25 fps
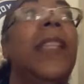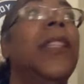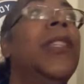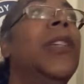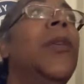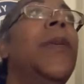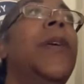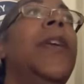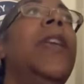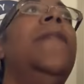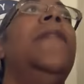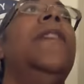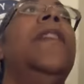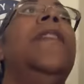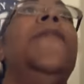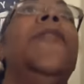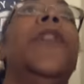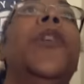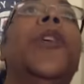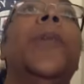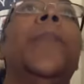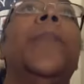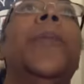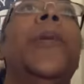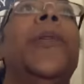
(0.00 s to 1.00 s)
So even if
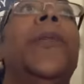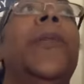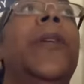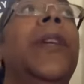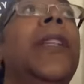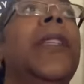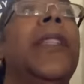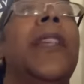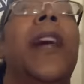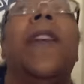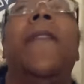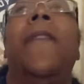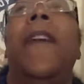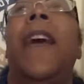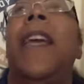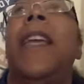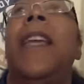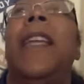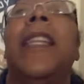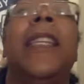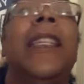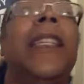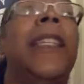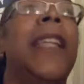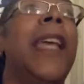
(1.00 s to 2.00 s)
your computer is off,
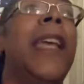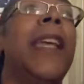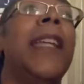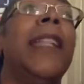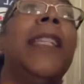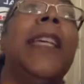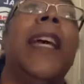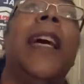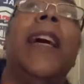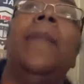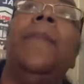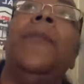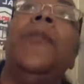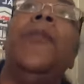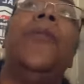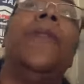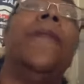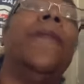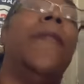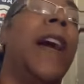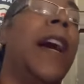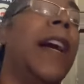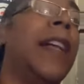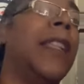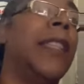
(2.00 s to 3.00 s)
hey, in this day and time, you
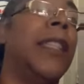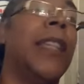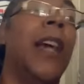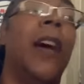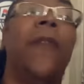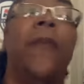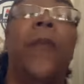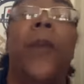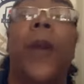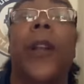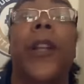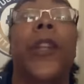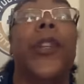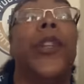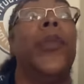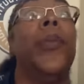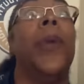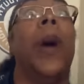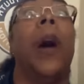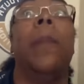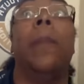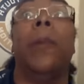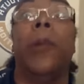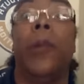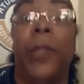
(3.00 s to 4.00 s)
can find software to
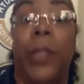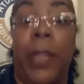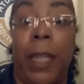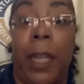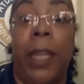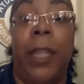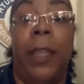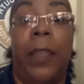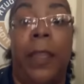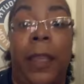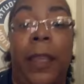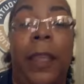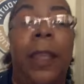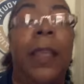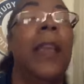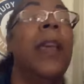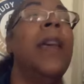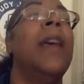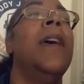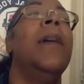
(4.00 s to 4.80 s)
do almost anything.